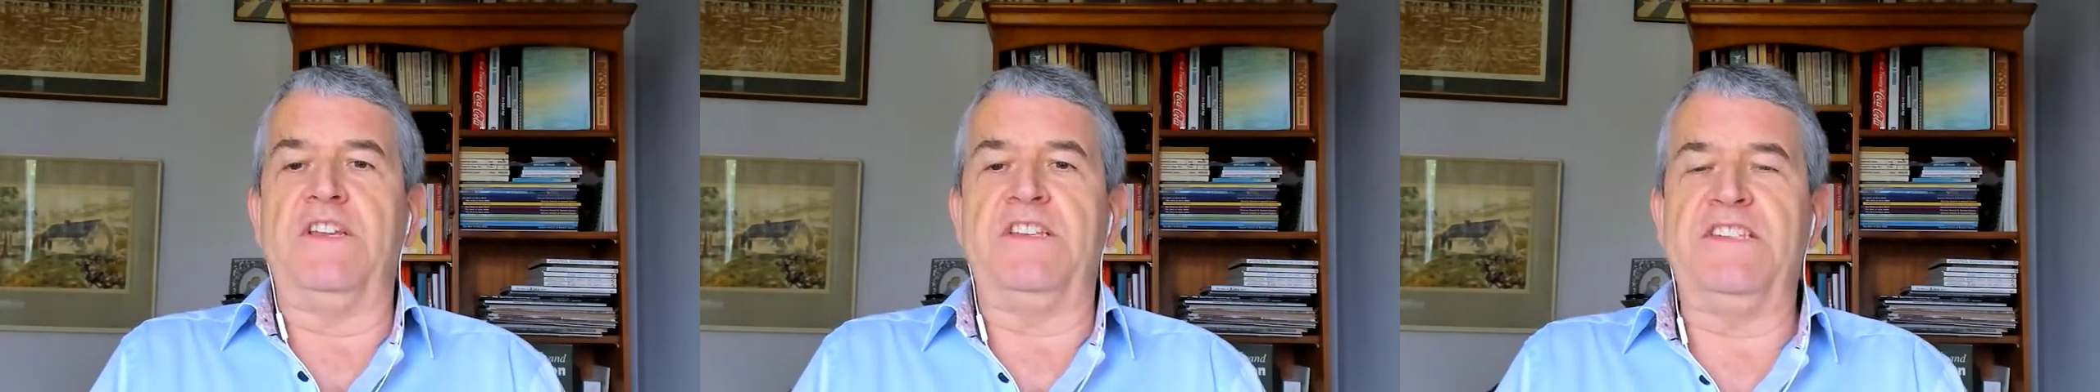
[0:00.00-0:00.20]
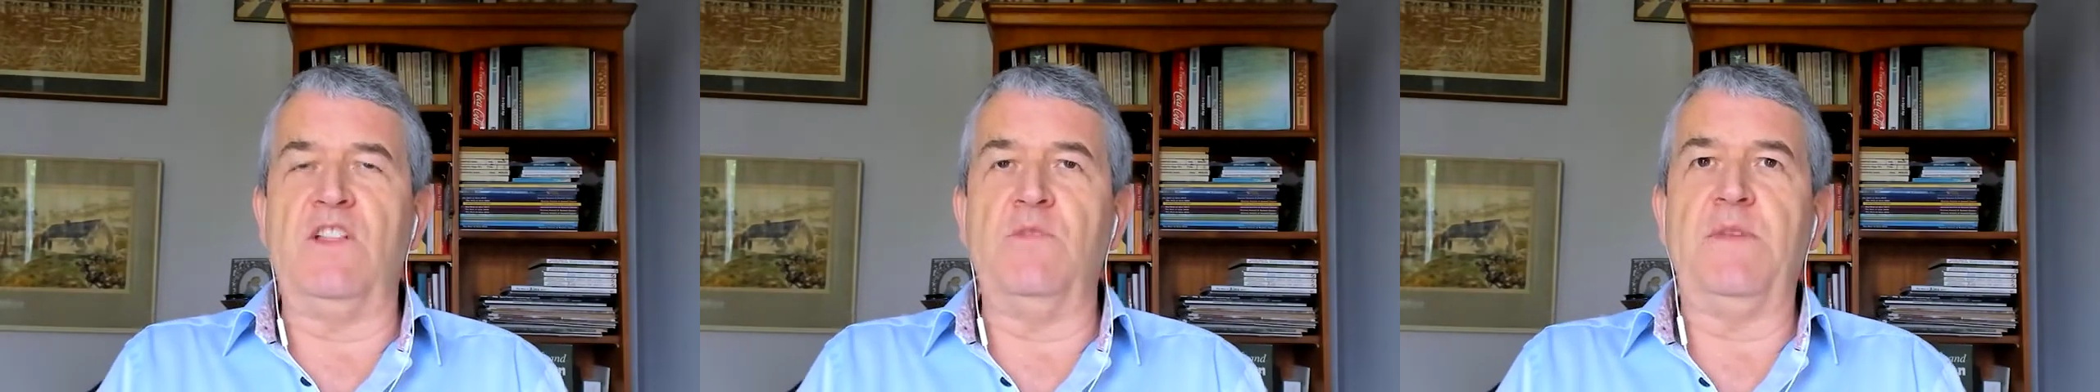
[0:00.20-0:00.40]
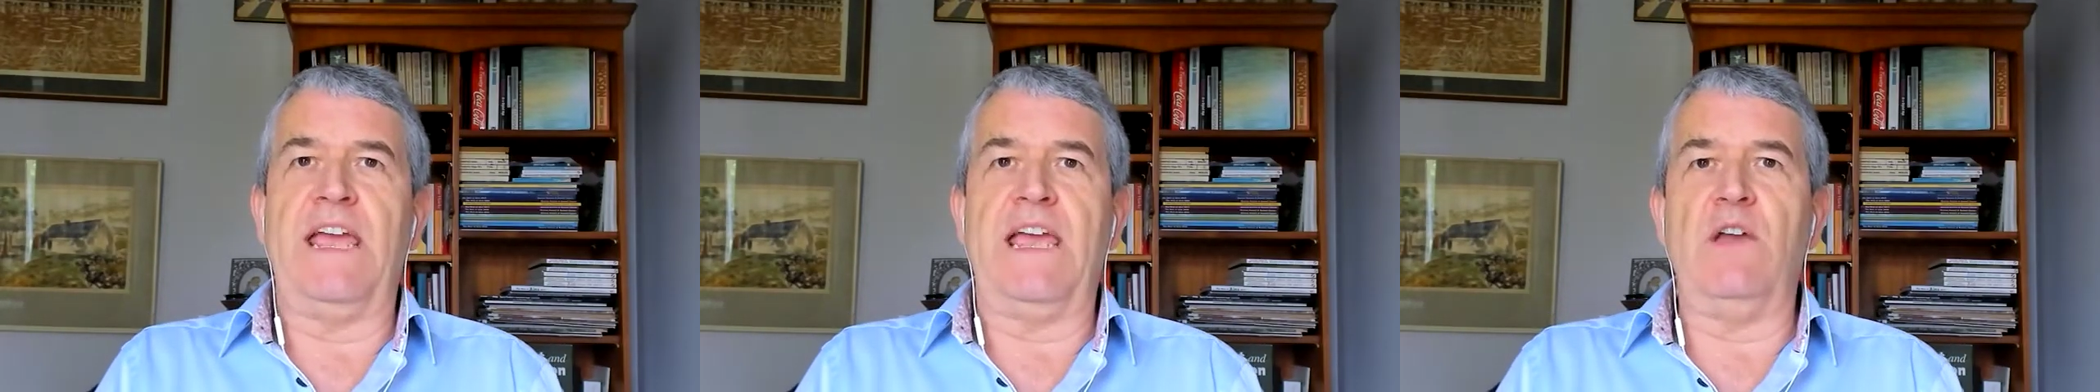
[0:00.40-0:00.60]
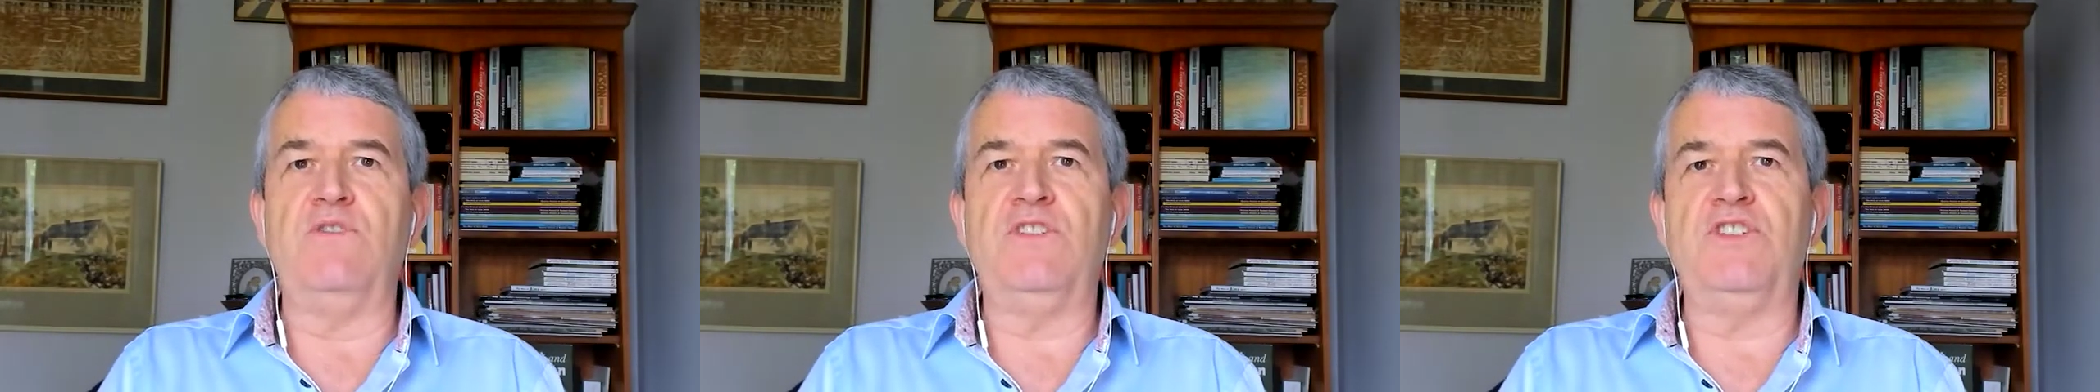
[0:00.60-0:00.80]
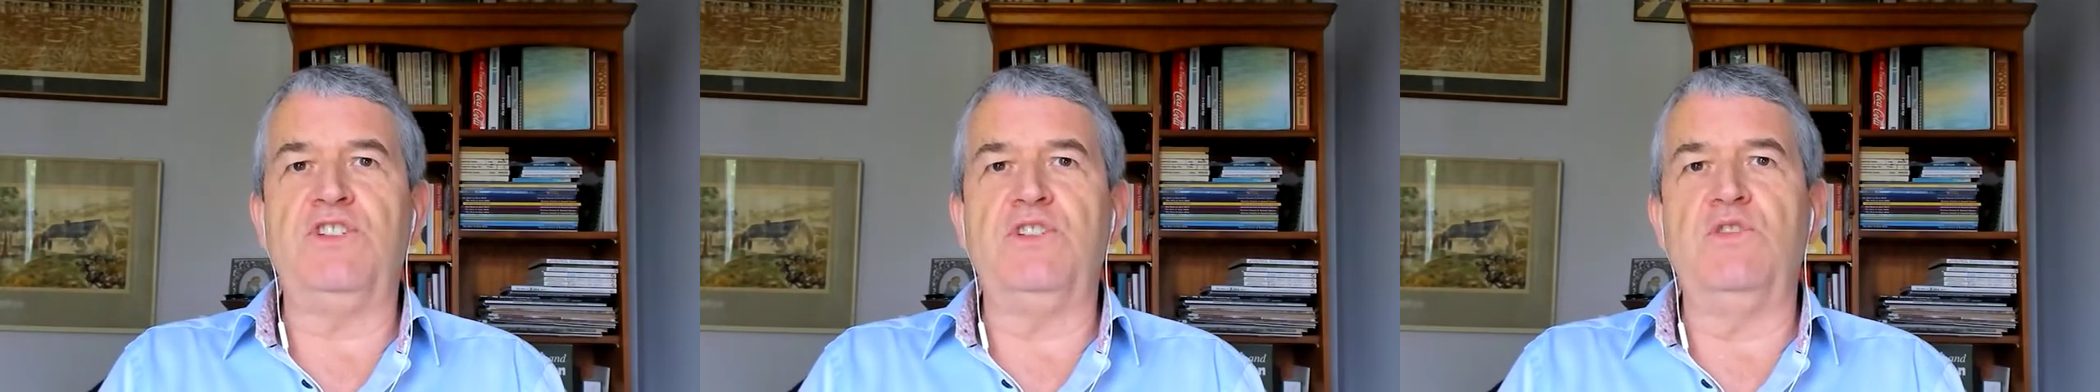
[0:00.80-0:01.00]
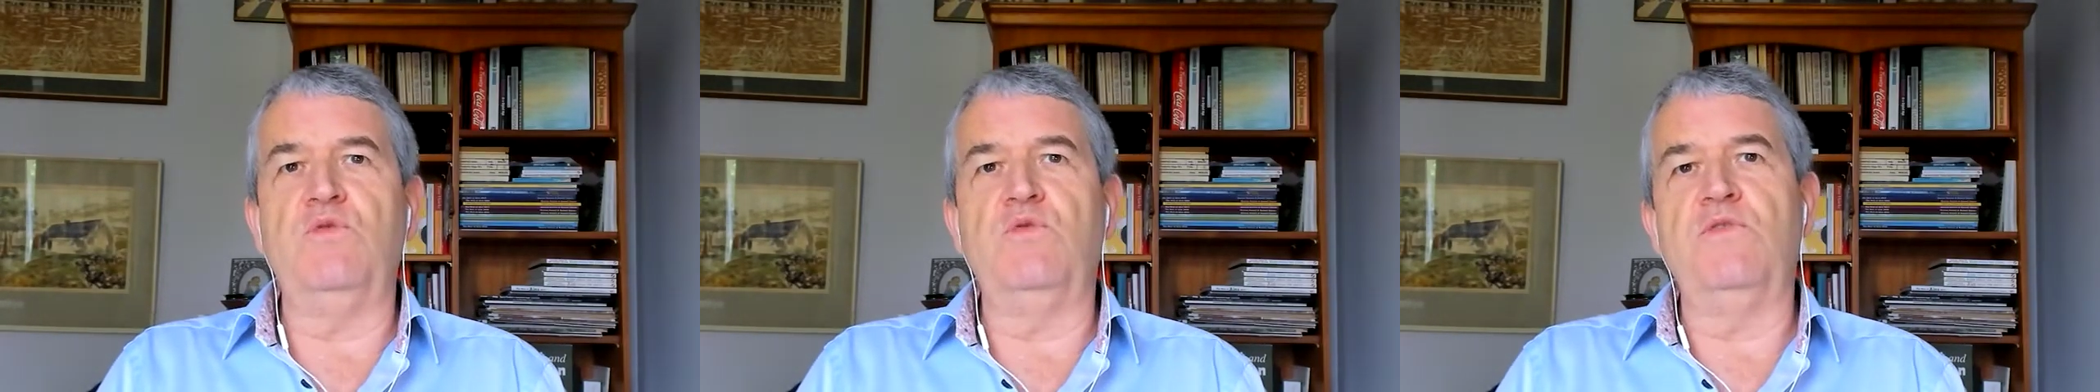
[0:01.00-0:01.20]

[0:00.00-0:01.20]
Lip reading: Tell me, how did you